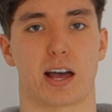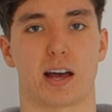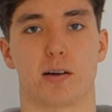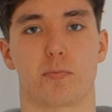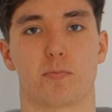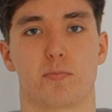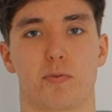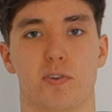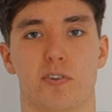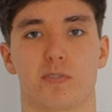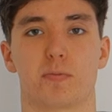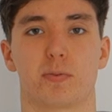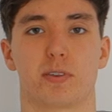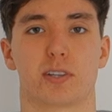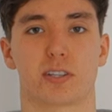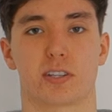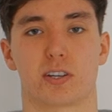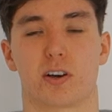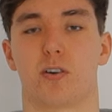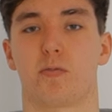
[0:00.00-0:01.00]
at
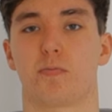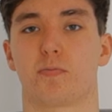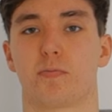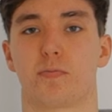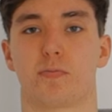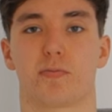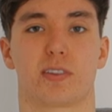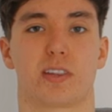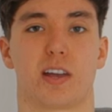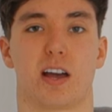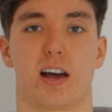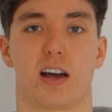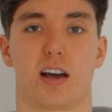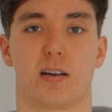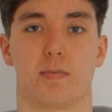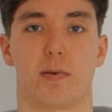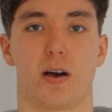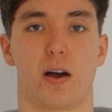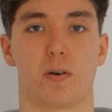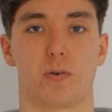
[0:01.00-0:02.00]
movementtom.
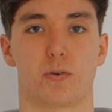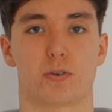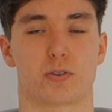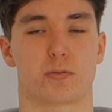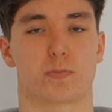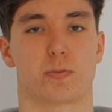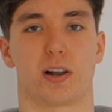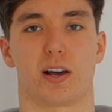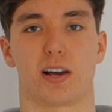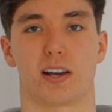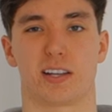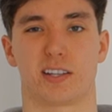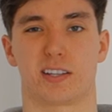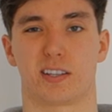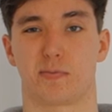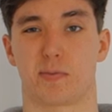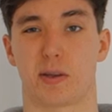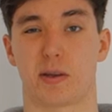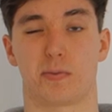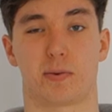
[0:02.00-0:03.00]
Um, I always reply
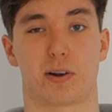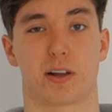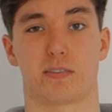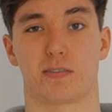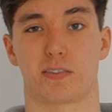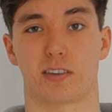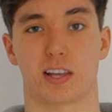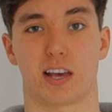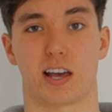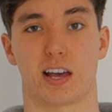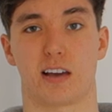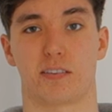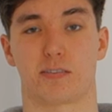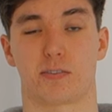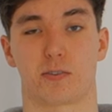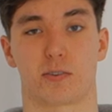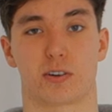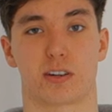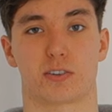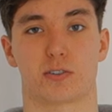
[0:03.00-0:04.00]
to people over there
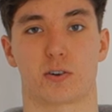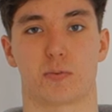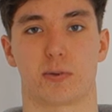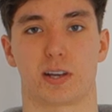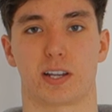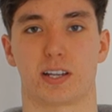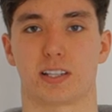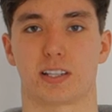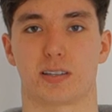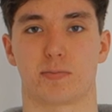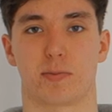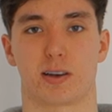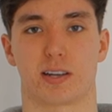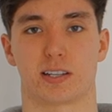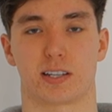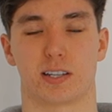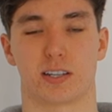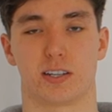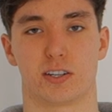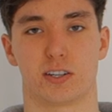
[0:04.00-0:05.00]
if you want to drop me an instant
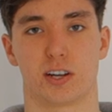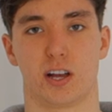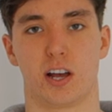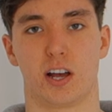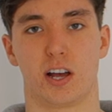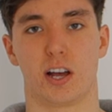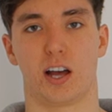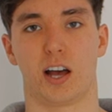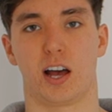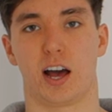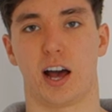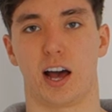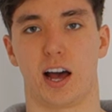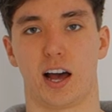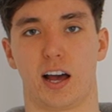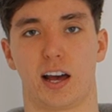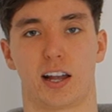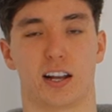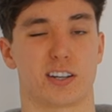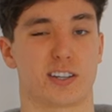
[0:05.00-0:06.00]
message. Uh,
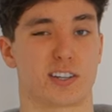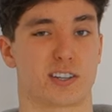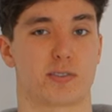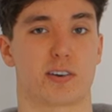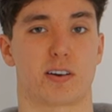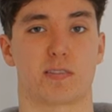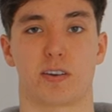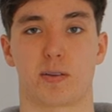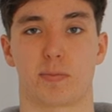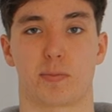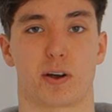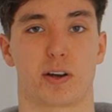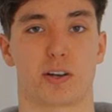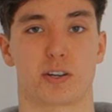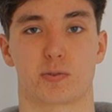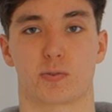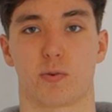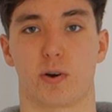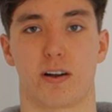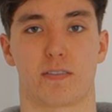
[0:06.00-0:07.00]
and I just generally
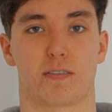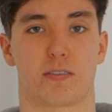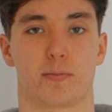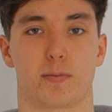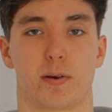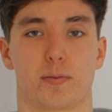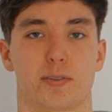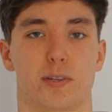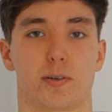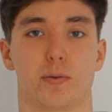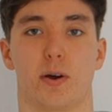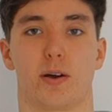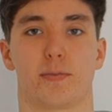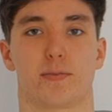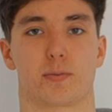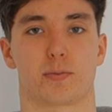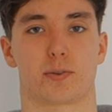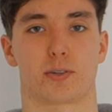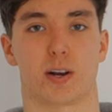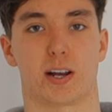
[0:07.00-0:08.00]
post whatever I'm up to,
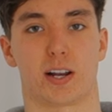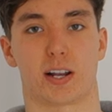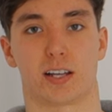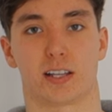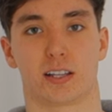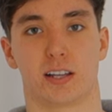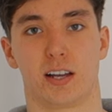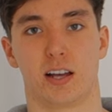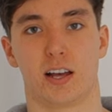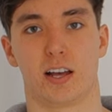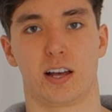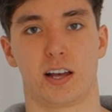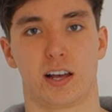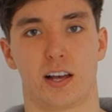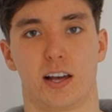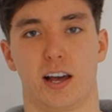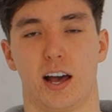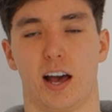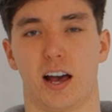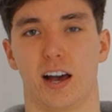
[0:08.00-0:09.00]
whatever I'm training,
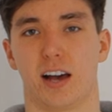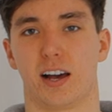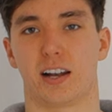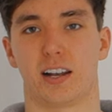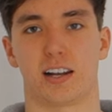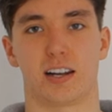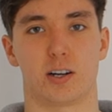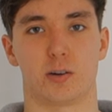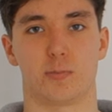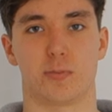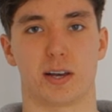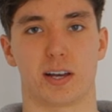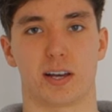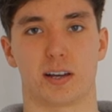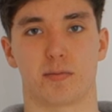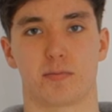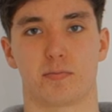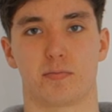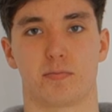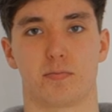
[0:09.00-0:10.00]
uh, and a little
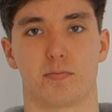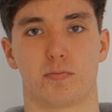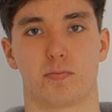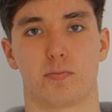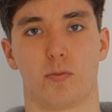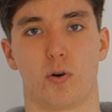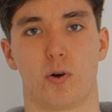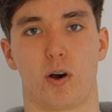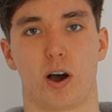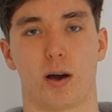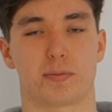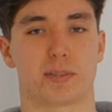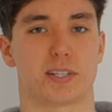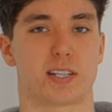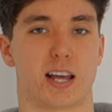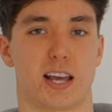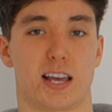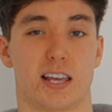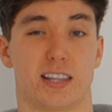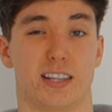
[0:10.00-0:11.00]
bit more up to
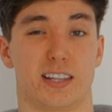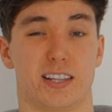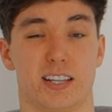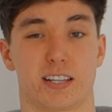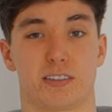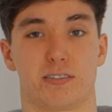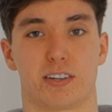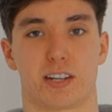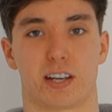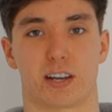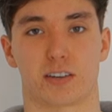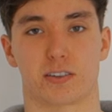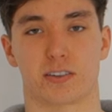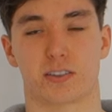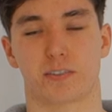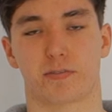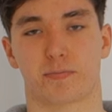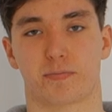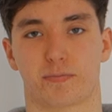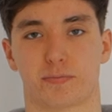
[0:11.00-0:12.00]
date than these videos.
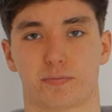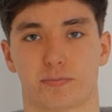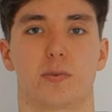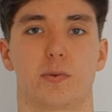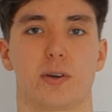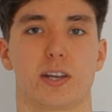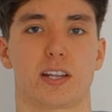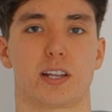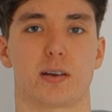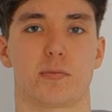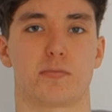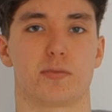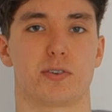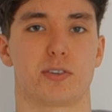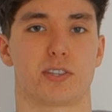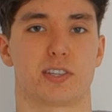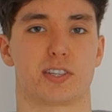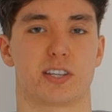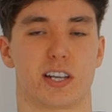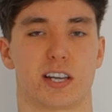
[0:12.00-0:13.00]
Week
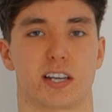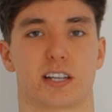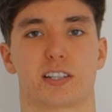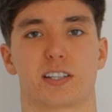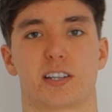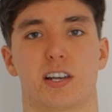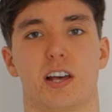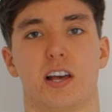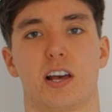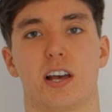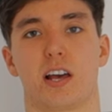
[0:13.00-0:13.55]
number six.